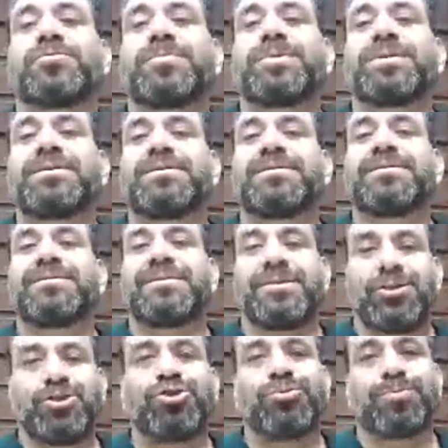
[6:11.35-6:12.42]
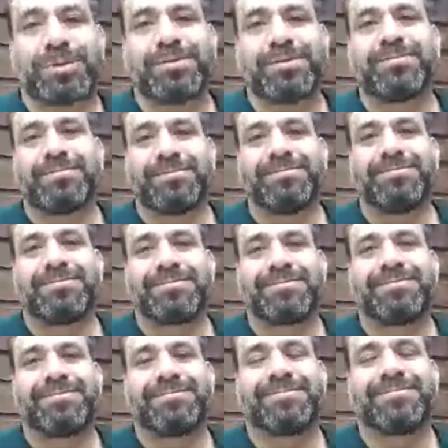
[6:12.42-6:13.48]
That's stupid is stupid.
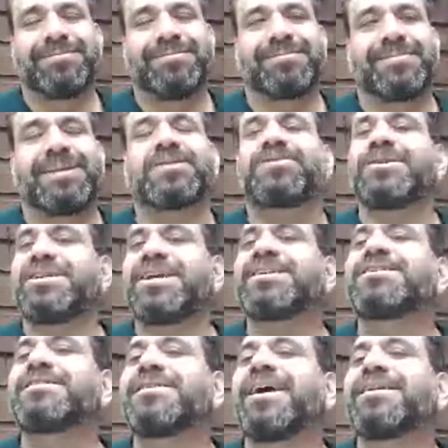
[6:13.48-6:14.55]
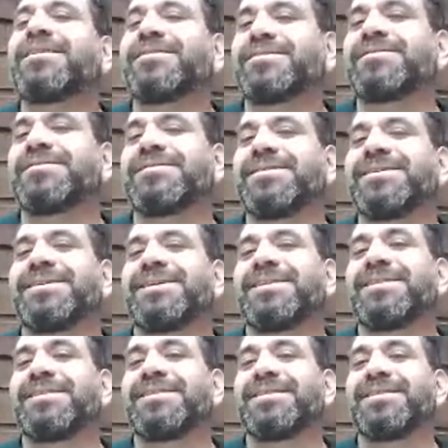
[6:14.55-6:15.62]
That's why I changed the title to
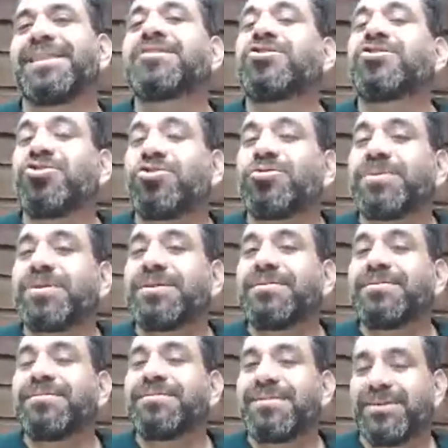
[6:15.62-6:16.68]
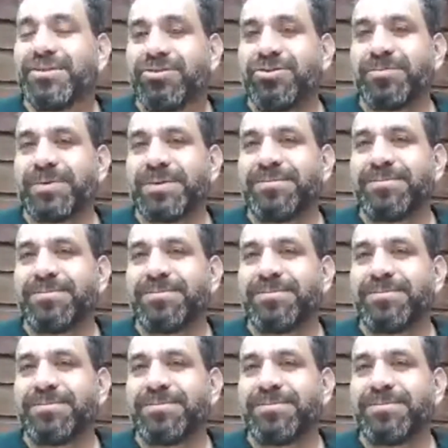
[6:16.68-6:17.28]
That's Stupid is Stupid.